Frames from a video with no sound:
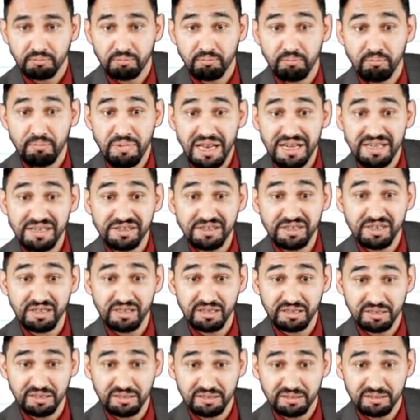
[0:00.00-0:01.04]

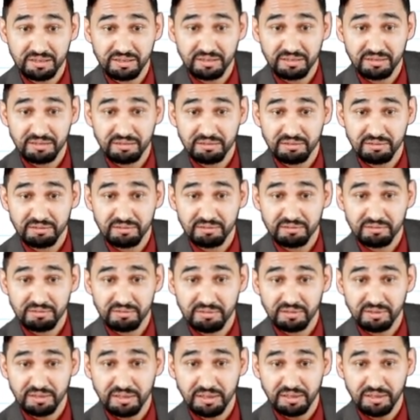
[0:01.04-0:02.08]
mental.
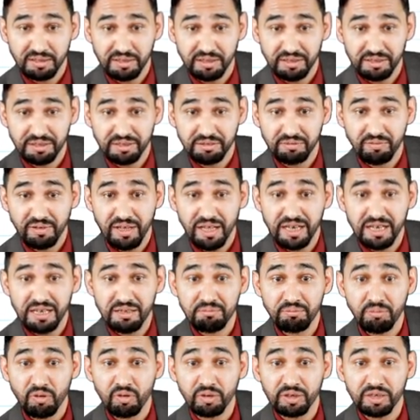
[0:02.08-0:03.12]
It is very
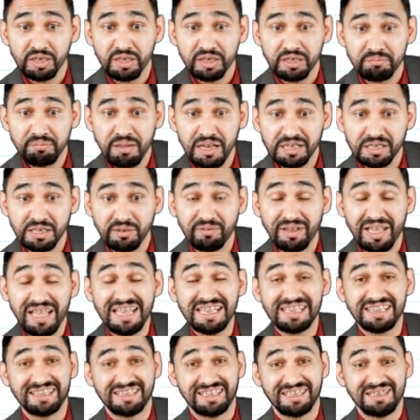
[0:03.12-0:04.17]
important aspect of
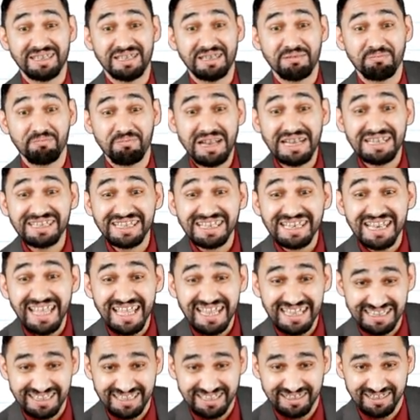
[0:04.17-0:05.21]
health, mental
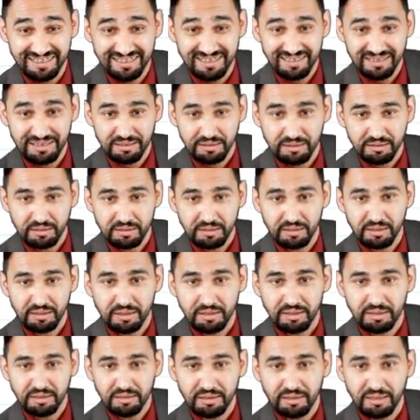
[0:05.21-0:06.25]
health,
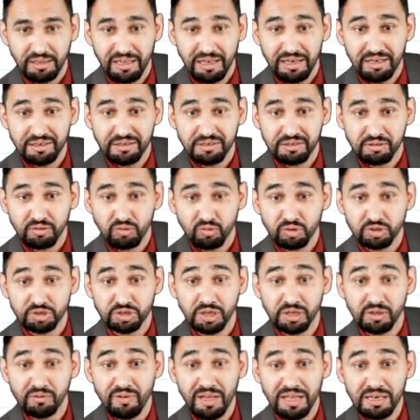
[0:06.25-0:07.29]

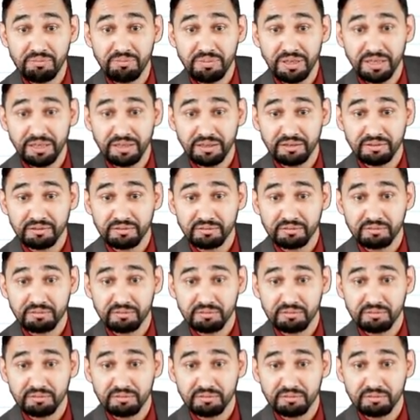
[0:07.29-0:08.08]
social well-being.